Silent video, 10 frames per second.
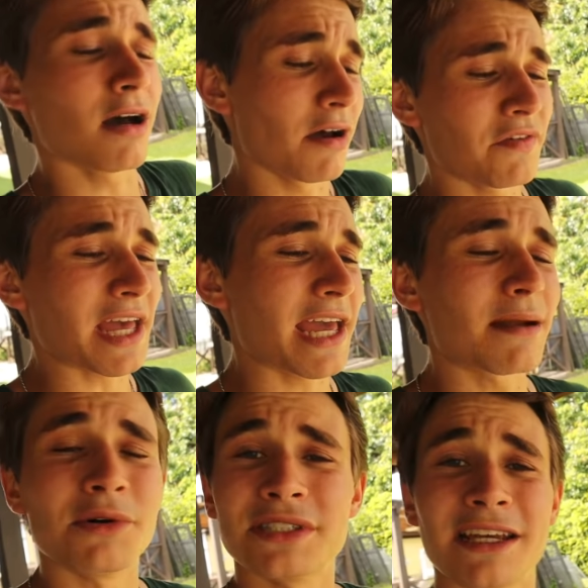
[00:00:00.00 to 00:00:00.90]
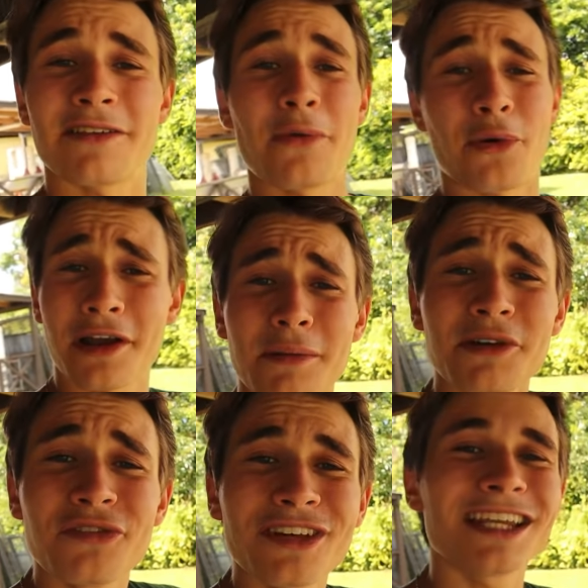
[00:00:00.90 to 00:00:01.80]
of animals here that we're gonna
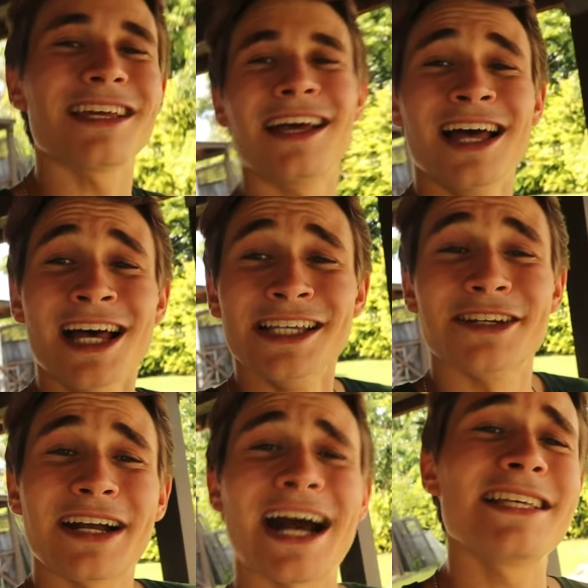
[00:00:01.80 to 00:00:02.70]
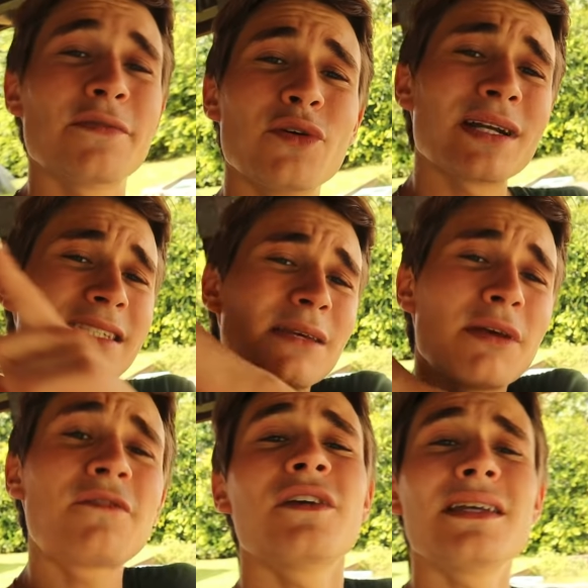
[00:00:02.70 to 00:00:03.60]
be feeding. So guys, if you wanna see
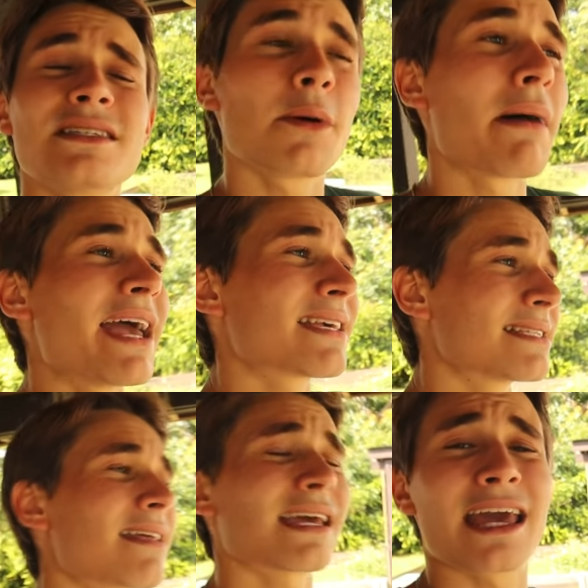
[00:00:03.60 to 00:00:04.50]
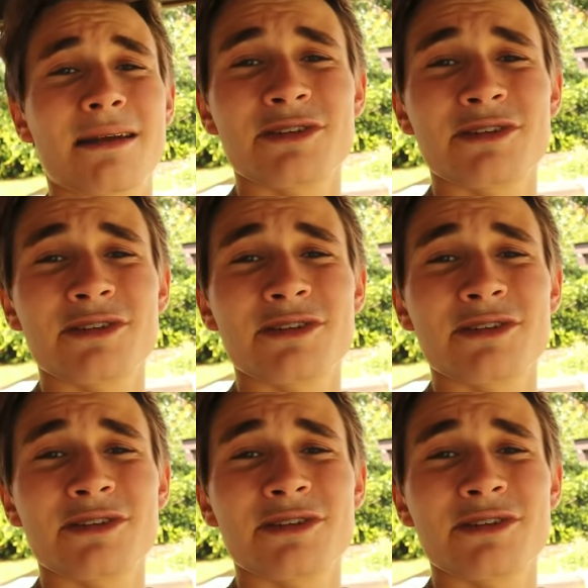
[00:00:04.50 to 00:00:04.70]
me feed some of my exotic animals